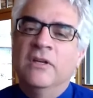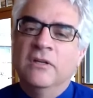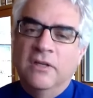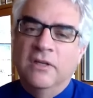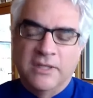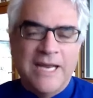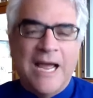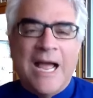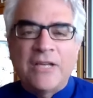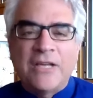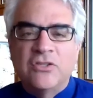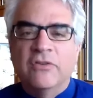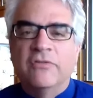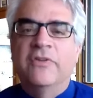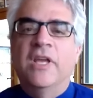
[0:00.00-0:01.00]

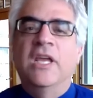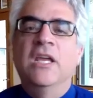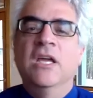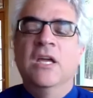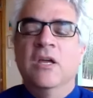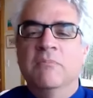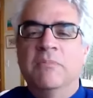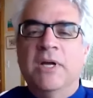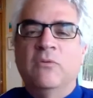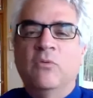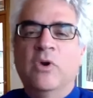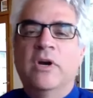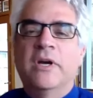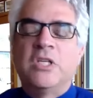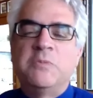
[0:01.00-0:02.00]
catastrophe, but
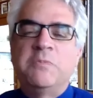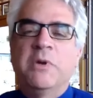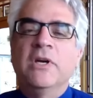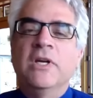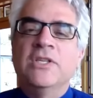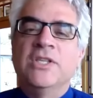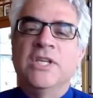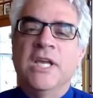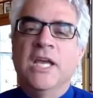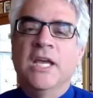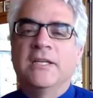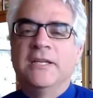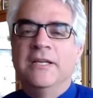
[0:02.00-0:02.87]
we're experiencing it